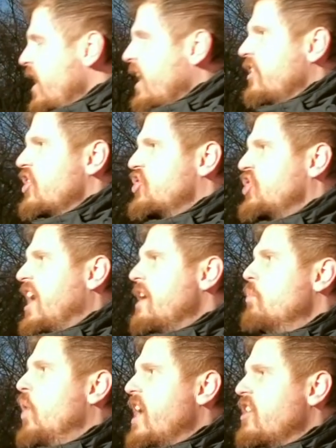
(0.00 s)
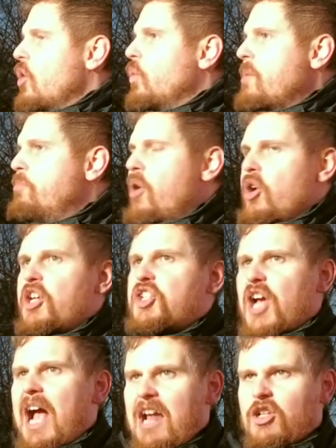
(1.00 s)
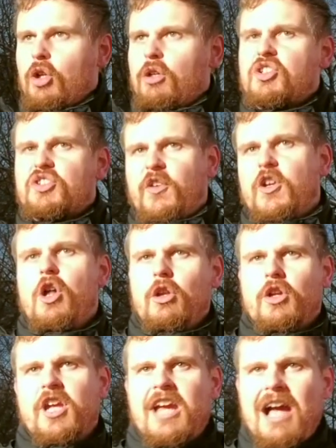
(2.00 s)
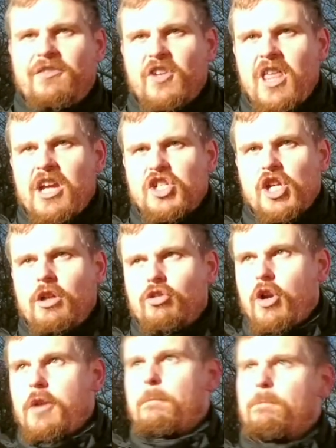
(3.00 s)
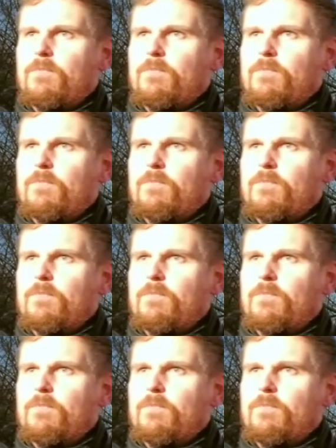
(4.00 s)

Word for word: in the same way that we punish adults for not looking after their children.